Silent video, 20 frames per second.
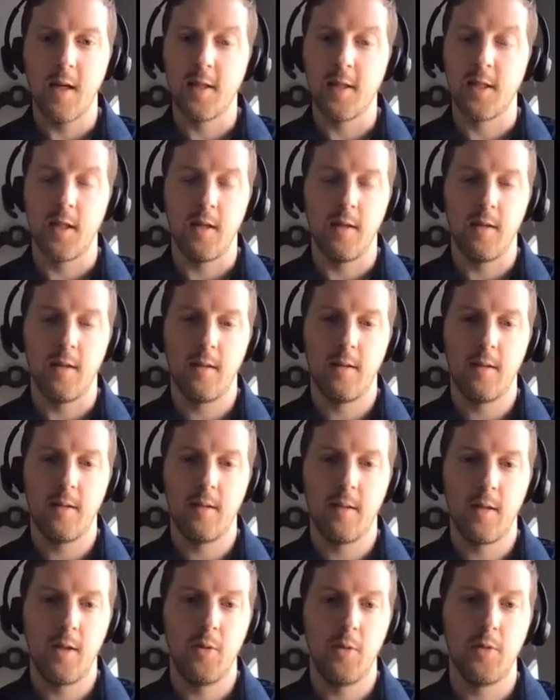it's a
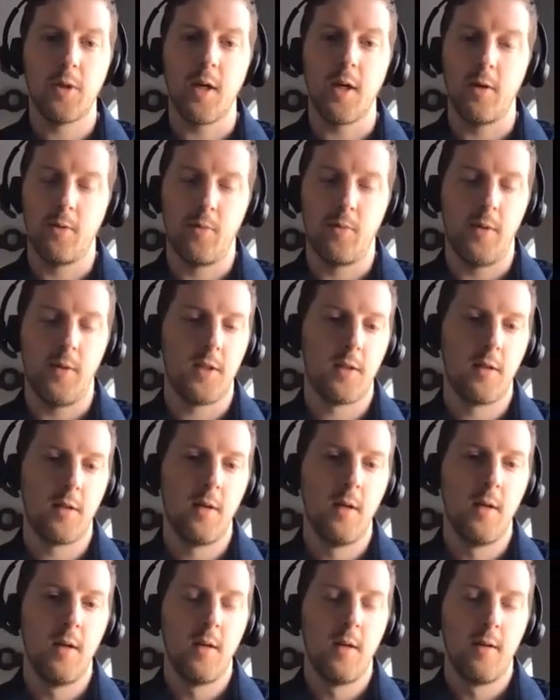huge health risk
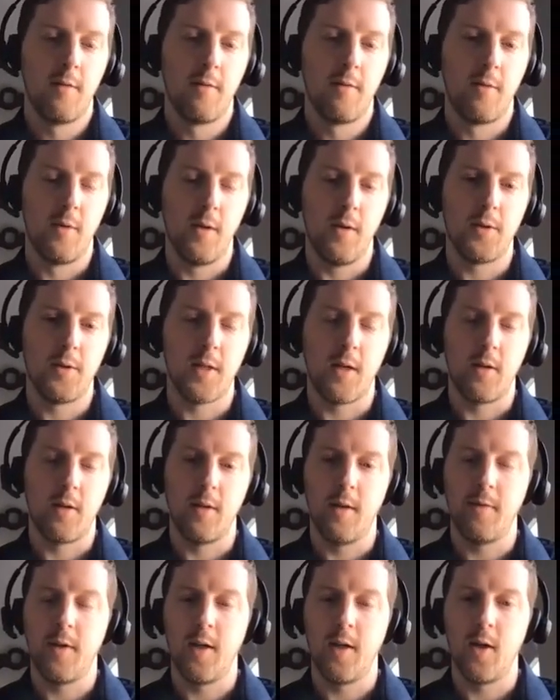for those that
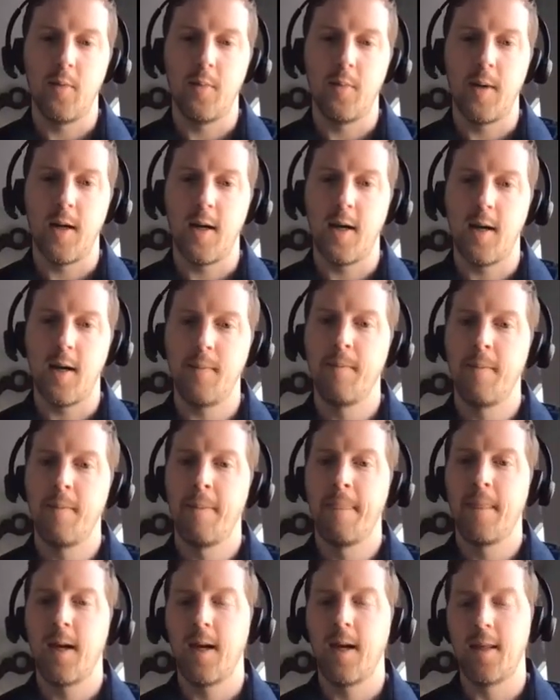are living nearby.
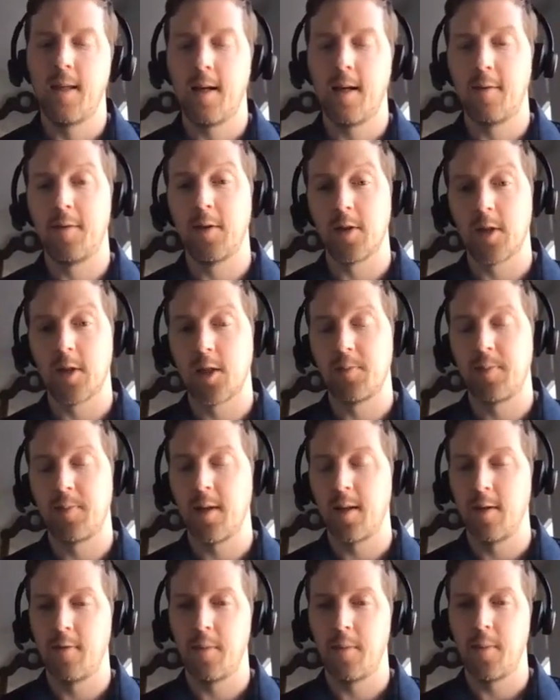And then if there's a
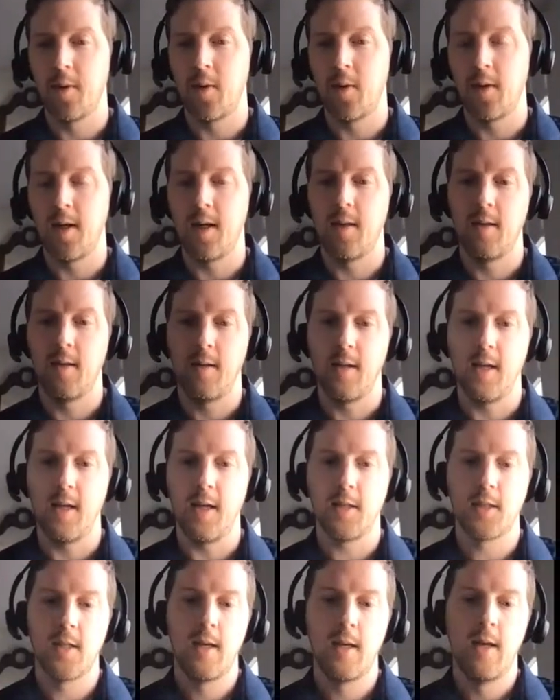spill of ammonia in the
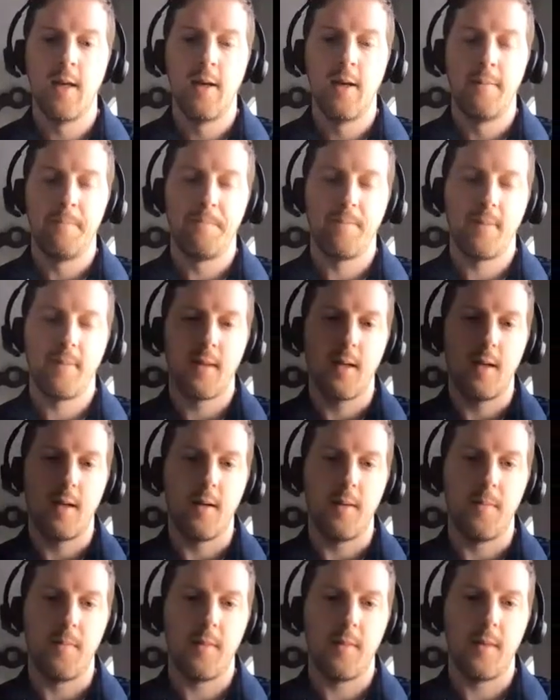lakes,
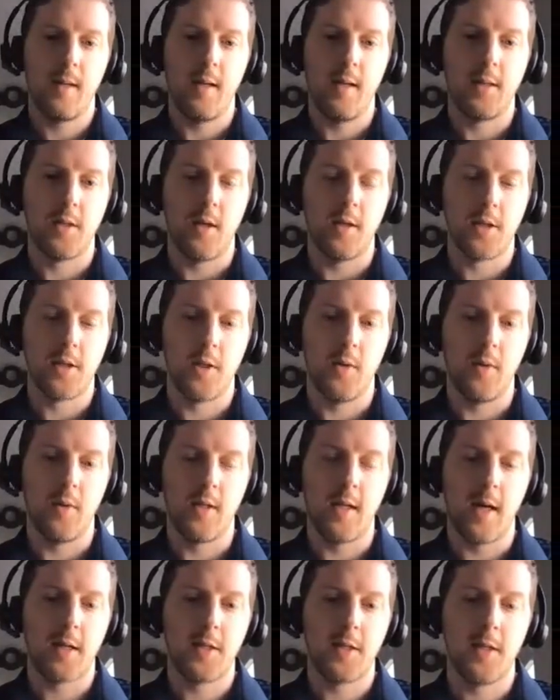it's also
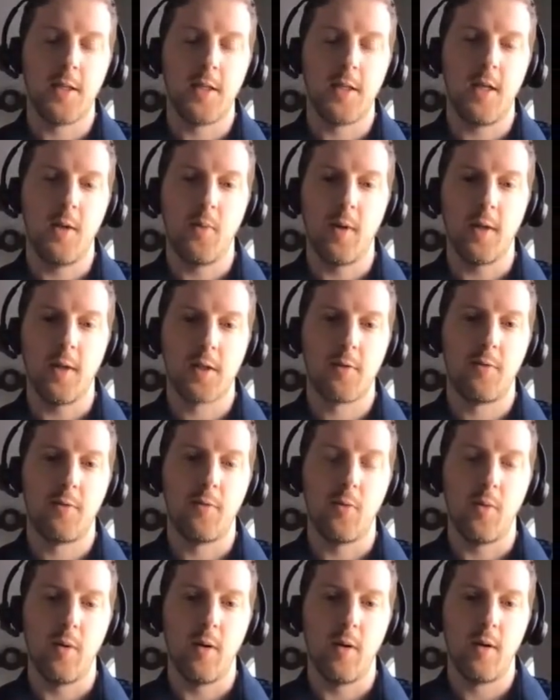a toxicity risk
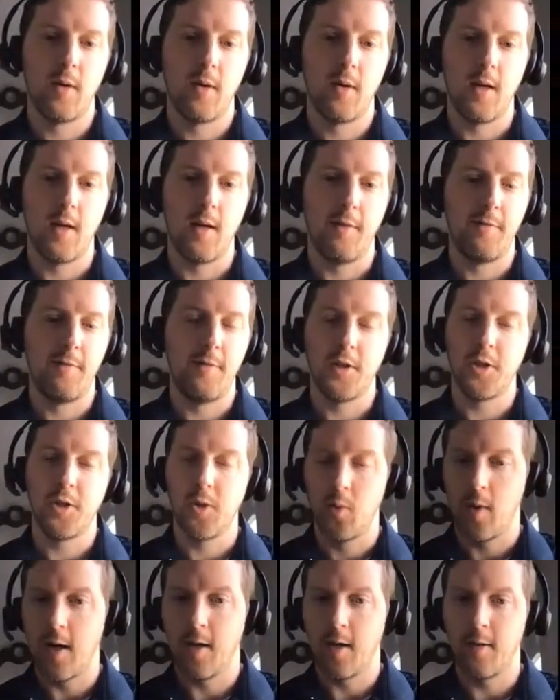for
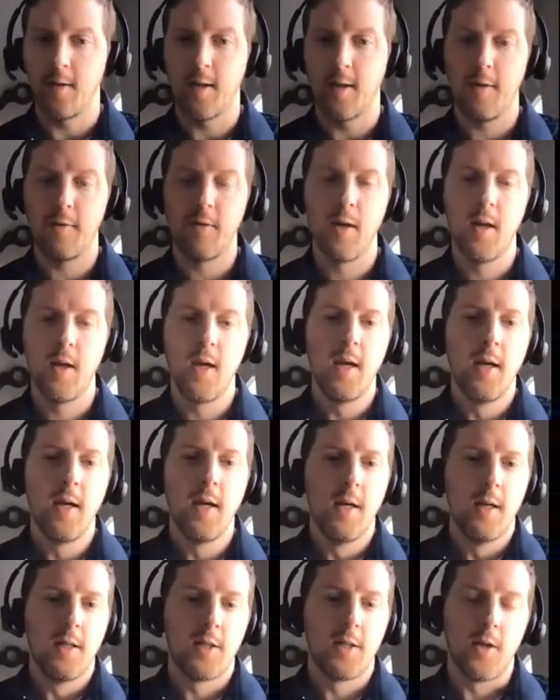fish and wildlife.
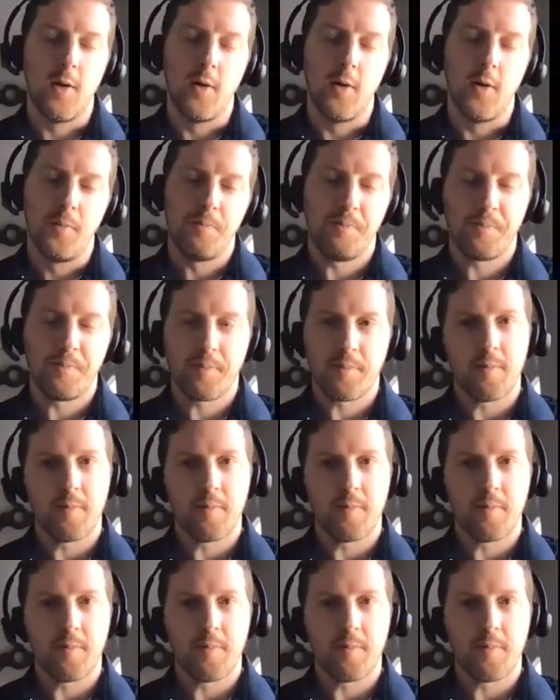So